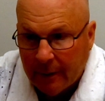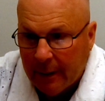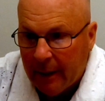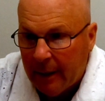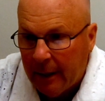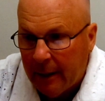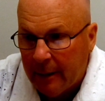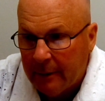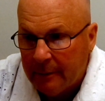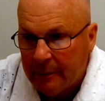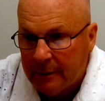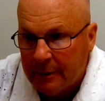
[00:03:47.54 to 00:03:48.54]

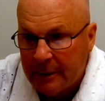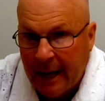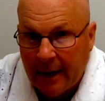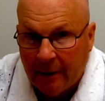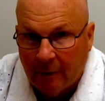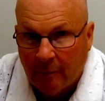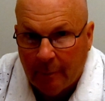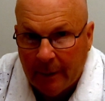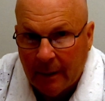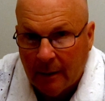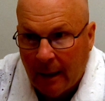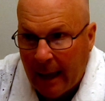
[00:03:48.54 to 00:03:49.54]
And standard would be
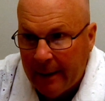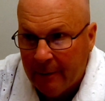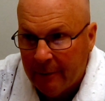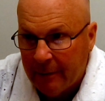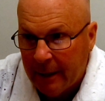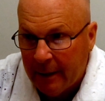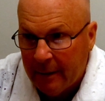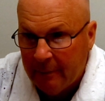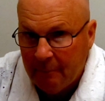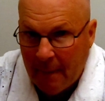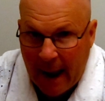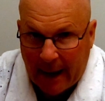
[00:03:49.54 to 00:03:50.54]
lighter than
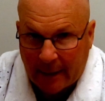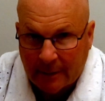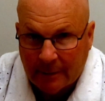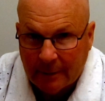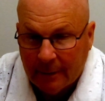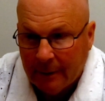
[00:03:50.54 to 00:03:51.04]
max.